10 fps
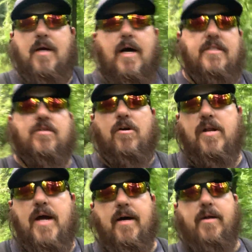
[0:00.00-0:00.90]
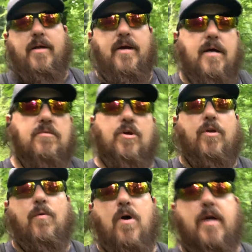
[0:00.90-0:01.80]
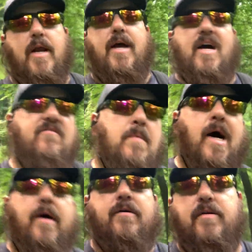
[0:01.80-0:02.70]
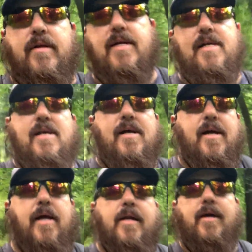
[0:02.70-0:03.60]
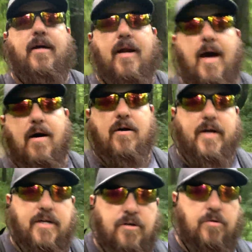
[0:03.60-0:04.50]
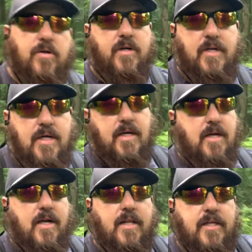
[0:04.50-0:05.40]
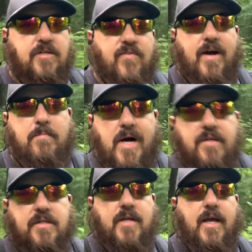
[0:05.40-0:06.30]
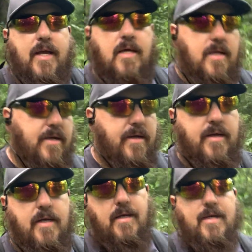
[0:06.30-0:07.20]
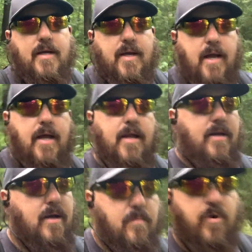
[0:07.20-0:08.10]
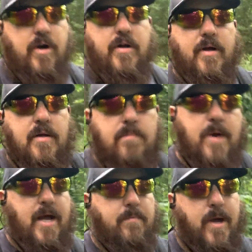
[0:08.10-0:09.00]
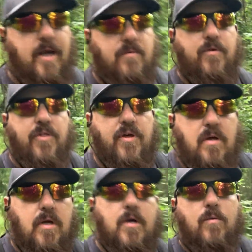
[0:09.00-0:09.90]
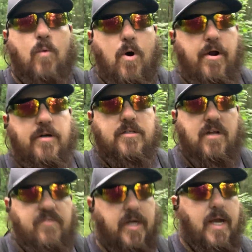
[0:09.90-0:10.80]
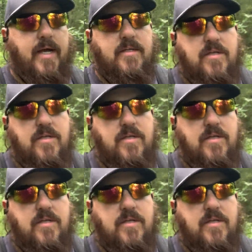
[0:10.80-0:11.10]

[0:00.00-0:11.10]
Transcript: I started out, I was only walking a half mile, and now I do at least 5 miles a day. and I'm wearing a backpack with water and stuff like that